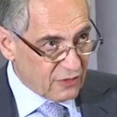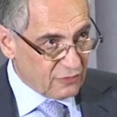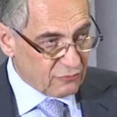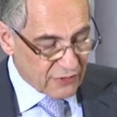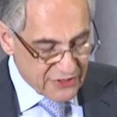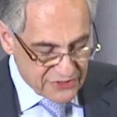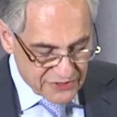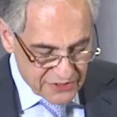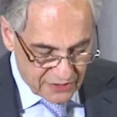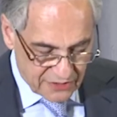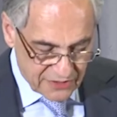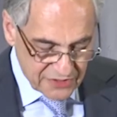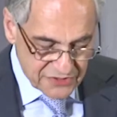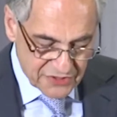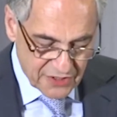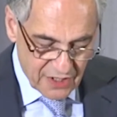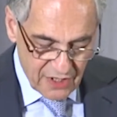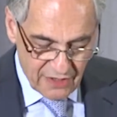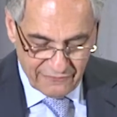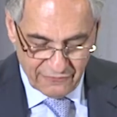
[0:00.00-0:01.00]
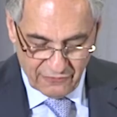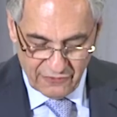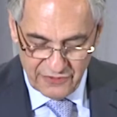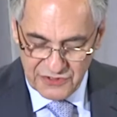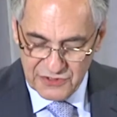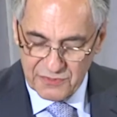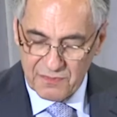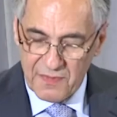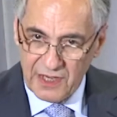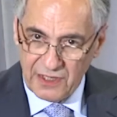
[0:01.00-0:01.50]
Recent
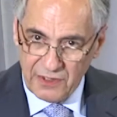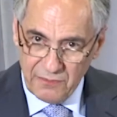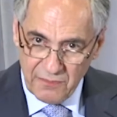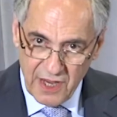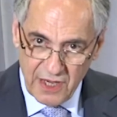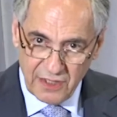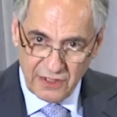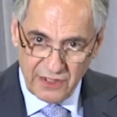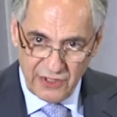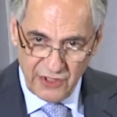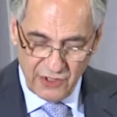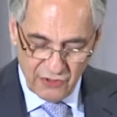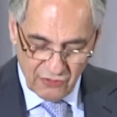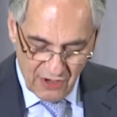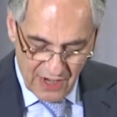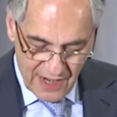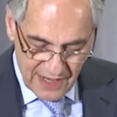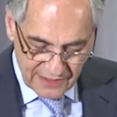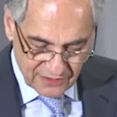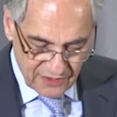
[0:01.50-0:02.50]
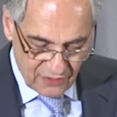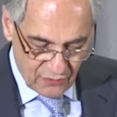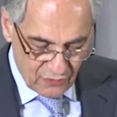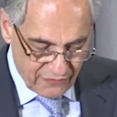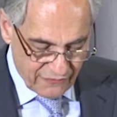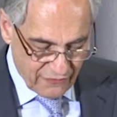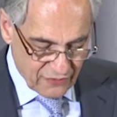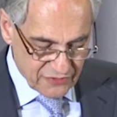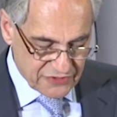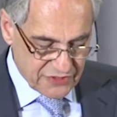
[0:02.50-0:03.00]
discoveries, many made here at the
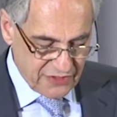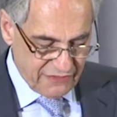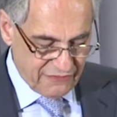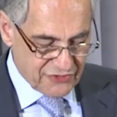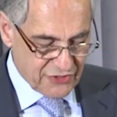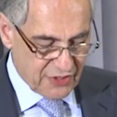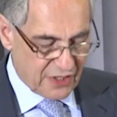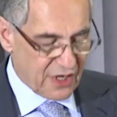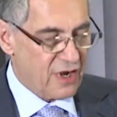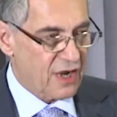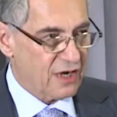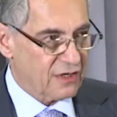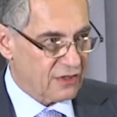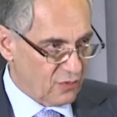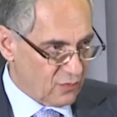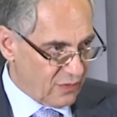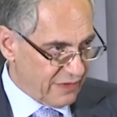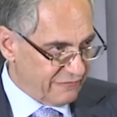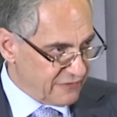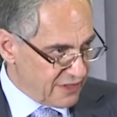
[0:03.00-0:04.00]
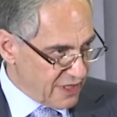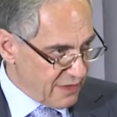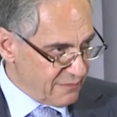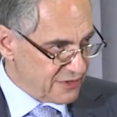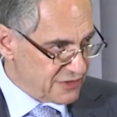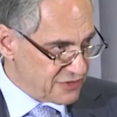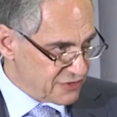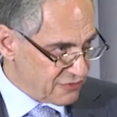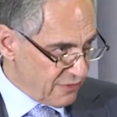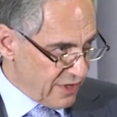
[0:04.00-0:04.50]
University of Chicago, have
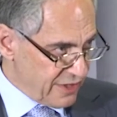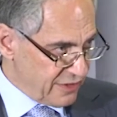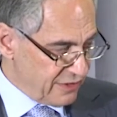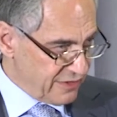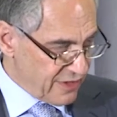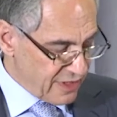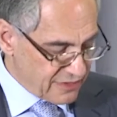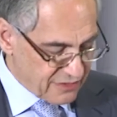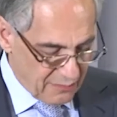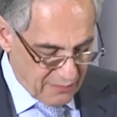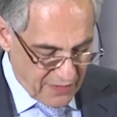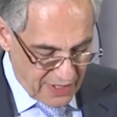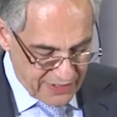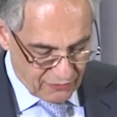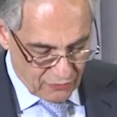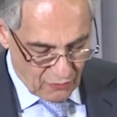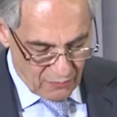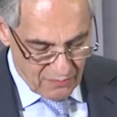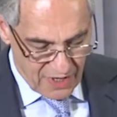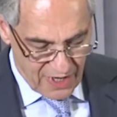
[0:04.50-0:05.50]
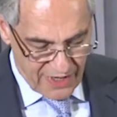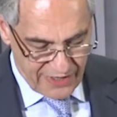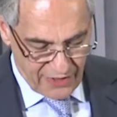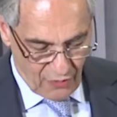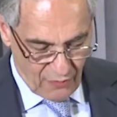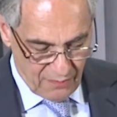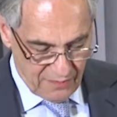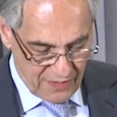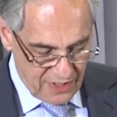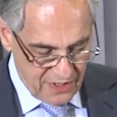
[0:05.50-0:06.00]
demonstrated that the
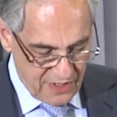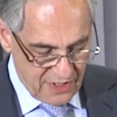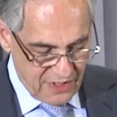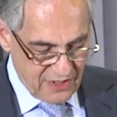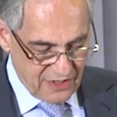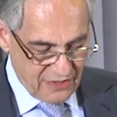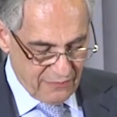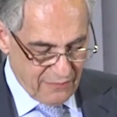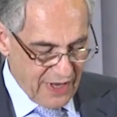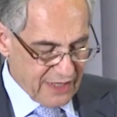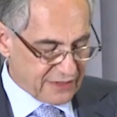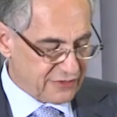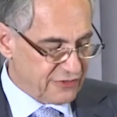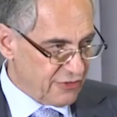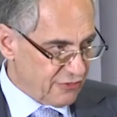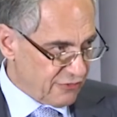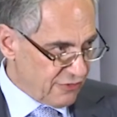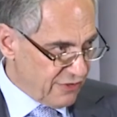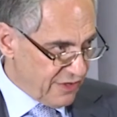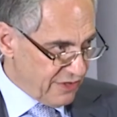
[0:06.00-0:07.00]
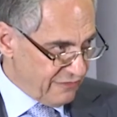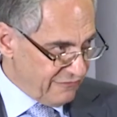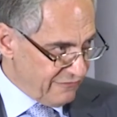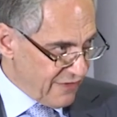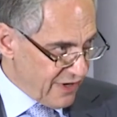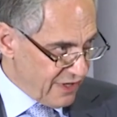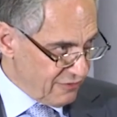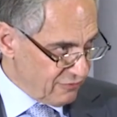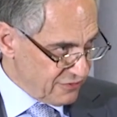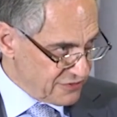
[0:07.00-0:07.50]
microbiome, the bacteria and
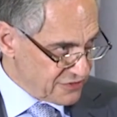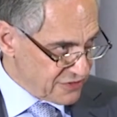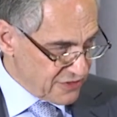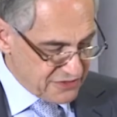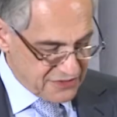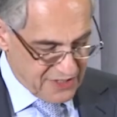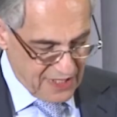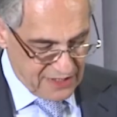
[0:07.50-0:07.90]
viruses